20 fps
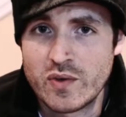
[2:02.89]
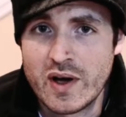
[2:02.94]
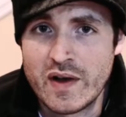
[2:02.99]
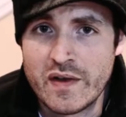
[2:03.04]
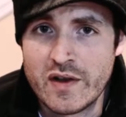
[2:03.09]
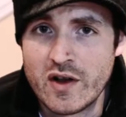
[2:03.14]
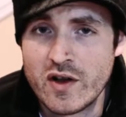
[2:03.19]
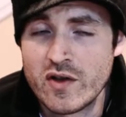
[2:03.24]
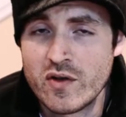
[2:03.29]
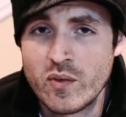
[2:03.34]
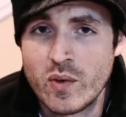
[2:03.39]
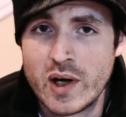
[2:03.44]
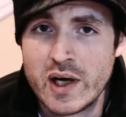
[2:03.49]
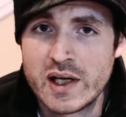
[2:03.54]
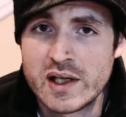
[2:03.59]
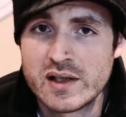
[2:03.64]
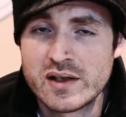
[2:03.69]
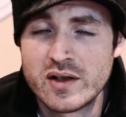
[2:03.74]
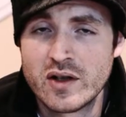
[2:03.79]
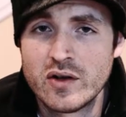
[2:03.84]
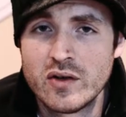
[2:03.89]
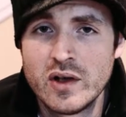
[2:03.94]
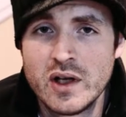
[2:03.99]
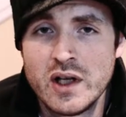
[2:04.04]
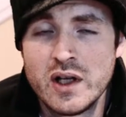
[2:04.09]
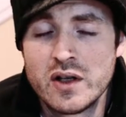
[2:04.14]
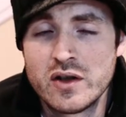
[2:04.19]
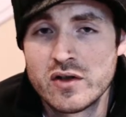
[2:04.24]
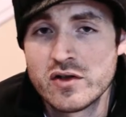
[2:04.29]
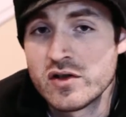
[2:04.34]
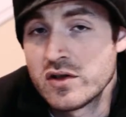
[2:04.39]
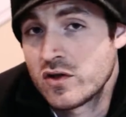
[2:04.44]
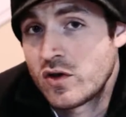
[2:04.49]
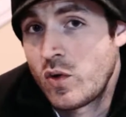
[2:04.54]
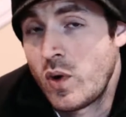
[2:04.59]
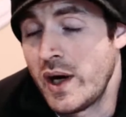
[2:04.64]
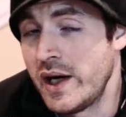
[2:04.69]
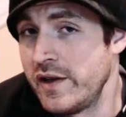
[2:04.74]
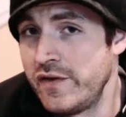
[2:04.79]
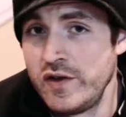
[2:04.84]
around the other way. So there's
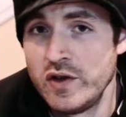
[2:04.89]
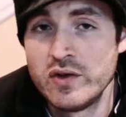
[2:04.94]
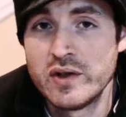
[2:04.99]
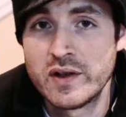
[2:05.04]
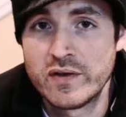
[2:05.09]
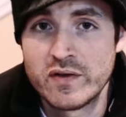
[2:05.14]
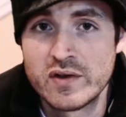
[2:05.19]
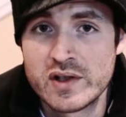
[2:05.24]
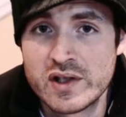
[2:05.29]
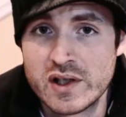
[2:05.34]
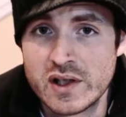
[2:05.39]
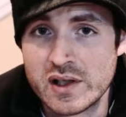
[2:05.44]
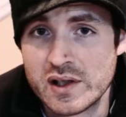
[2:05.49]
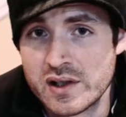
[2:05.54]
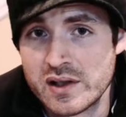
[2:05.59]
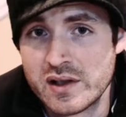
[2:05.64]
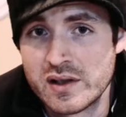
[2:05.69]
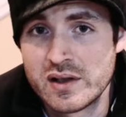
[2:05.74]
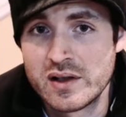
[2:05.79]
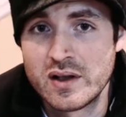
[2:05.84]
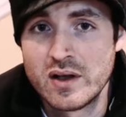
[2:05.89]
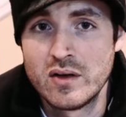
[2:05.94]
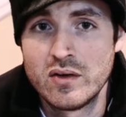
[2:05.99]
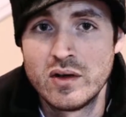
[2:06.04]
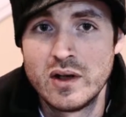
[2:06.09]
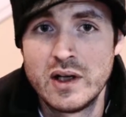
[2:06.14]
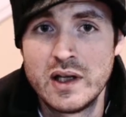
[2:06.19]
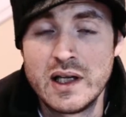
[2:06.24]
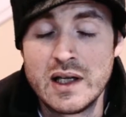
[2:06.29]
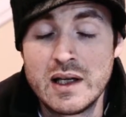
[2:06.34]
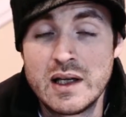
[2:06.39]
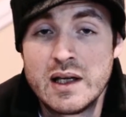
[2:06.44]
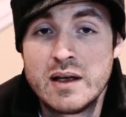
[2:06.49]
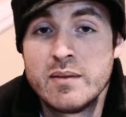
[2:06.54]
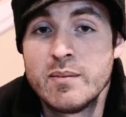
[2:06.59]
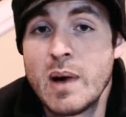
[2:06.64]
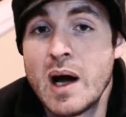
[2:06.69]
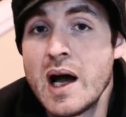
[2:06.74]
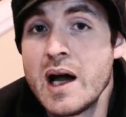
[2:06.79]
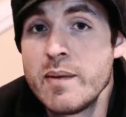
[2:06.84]
quite a few differences. So
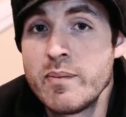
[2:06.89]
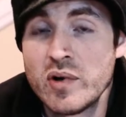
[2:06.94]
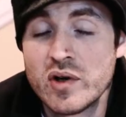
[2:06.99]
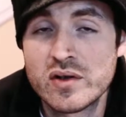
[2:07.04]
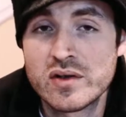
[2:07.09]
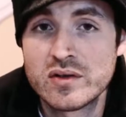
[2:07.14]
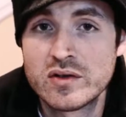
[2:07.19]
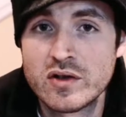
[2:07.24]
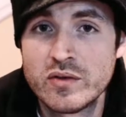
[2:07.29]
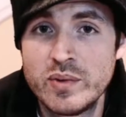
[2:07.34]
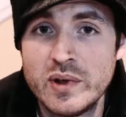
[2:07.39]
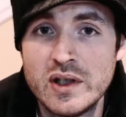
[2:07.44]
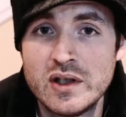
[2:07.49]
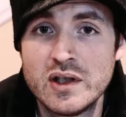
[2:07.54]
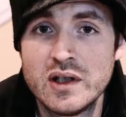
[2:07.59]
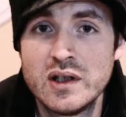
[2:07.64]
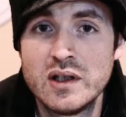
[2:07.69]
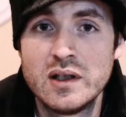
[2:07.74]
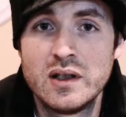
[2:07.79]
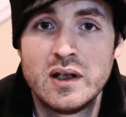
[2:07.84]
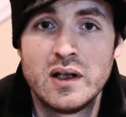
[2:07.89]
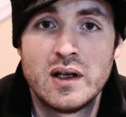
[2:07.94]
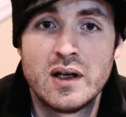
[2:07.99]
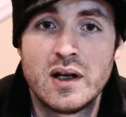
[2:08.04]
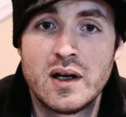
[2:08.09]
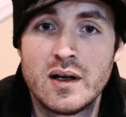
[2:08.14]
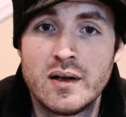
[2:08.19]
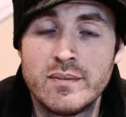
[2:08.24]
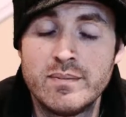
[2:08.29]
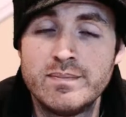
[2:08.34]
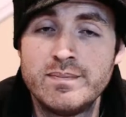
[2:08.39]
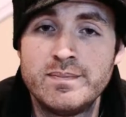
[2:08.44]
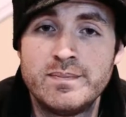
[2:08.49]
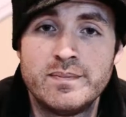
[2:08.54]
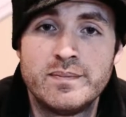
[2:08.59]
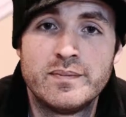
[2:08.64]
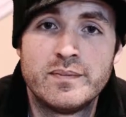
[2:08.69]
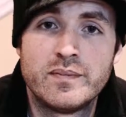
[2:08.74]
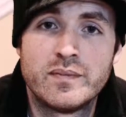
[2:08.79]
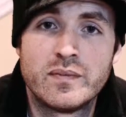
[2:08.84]
in my personal opinion,
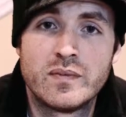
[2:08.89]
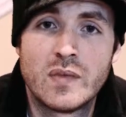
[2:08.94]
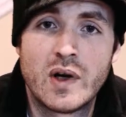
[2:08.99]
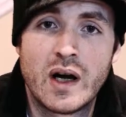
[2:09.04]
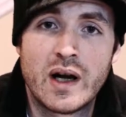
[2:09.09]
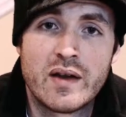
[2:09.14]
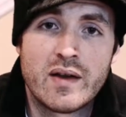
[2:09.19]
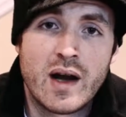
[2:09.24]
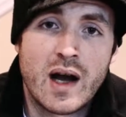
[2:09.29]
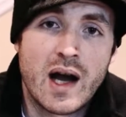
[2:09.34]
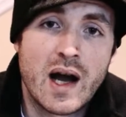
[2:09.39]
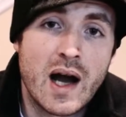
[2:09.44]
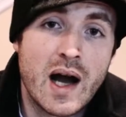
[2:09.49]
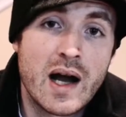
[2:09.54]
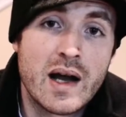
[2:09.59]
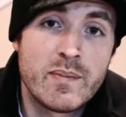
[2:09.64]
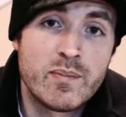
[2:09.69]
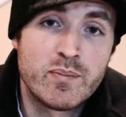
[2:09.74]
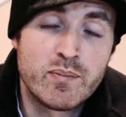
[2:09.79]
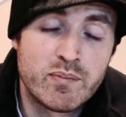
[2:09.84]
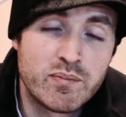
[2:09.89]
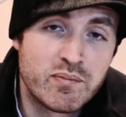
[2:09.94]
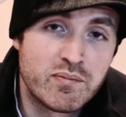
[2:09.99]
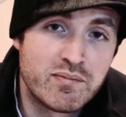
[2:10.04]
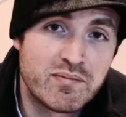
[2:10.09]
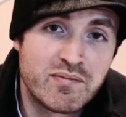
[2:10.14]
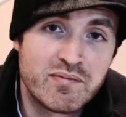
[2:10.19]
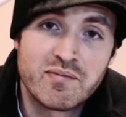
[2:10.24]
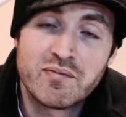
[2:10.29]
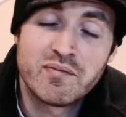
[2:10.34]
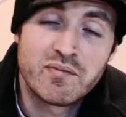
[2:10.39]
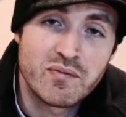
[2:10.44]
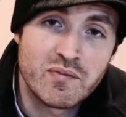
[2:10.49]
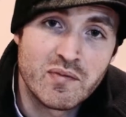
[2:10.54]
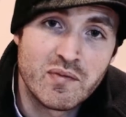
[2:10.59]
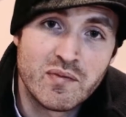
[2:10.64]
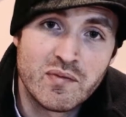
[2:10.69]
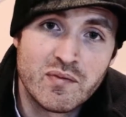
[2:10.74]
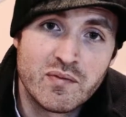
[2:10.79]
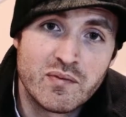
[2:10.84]
I
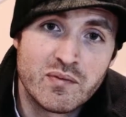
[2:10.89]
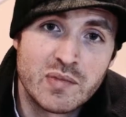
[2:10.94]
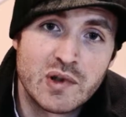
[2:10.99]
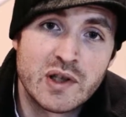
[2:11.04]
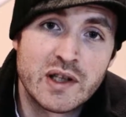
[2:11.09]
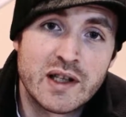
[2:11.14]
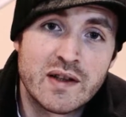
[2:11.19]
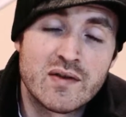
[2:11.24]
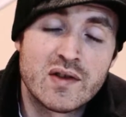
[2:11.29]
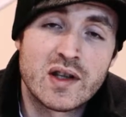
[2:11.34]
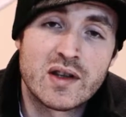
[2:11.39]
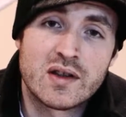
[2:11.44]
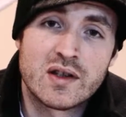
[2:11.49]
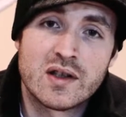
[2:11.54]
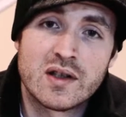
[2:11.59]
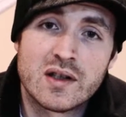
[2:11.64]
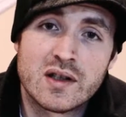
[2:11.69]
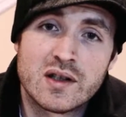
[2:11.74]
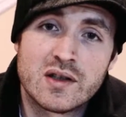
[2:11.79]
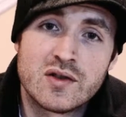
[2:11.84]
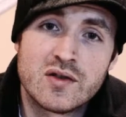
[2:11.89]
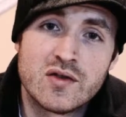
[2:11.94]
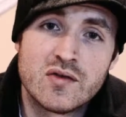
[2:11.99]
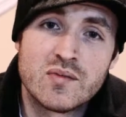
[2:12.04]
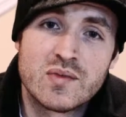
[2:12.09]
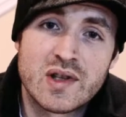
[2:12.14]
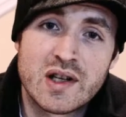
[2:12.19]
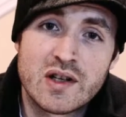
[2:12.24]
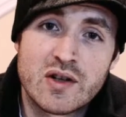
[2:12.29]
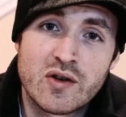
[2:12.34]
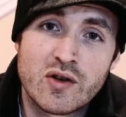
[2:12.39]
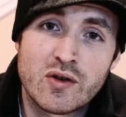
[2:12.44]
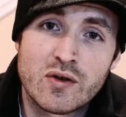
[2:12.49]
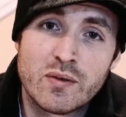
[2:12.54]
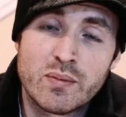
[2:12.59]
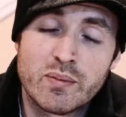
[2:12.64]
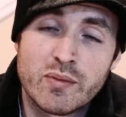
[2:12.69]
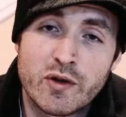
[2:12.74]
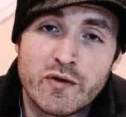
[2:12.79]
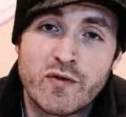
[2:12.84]
believe that the Doomsday
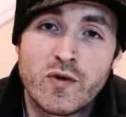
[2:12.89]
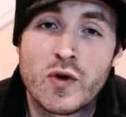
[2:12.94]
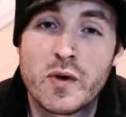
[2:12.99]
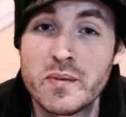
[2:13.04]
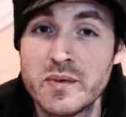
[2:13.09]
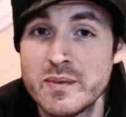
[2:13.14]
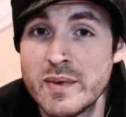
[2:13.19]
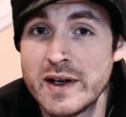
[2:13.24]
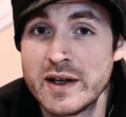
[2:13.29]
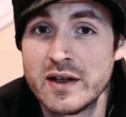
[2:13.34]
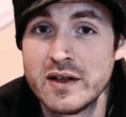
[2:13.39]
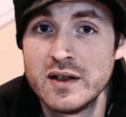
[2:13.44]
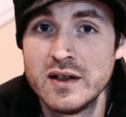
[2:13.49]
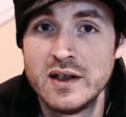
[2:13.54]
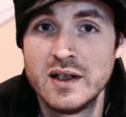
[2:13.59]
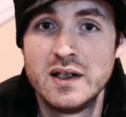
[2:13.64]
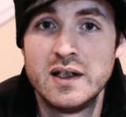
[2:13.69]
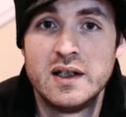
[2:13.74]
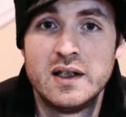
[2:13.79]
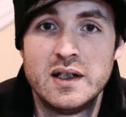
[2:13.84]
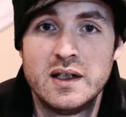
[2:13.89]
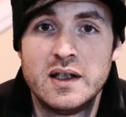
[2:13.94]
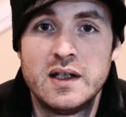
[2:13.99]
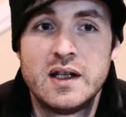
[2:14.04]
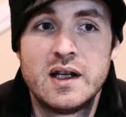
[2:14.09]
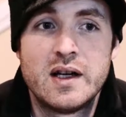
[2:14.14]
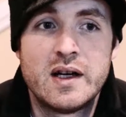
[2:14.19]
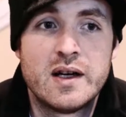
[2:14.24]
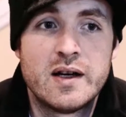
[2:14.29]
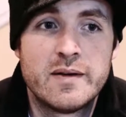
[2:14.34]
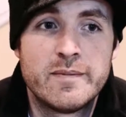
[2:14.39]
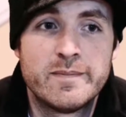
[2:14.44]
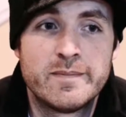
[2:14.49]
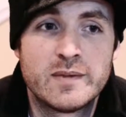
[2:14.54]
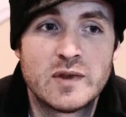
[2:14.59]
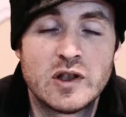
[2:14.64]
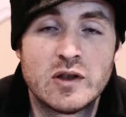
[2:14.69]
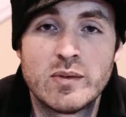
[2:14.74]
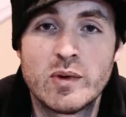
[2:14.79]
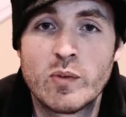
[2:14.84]
Turtle performs better, a
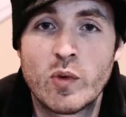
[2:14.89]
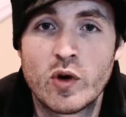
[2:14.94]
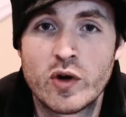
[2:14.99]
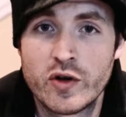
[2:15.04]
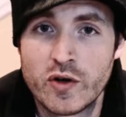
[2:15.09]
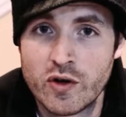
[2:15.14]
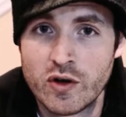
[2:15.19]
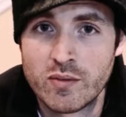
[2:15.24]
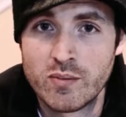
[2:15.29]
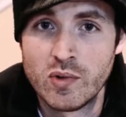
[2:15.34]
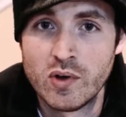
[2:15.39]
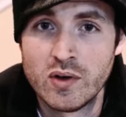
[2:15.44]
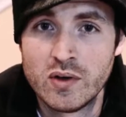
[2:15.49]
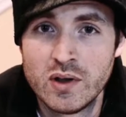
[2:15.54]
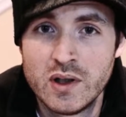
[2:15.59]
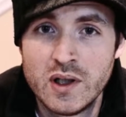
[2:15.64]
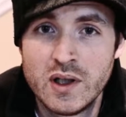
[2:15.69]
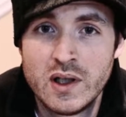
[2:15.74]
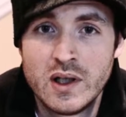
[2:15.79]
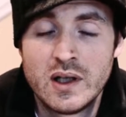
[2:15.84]
little bit more durable,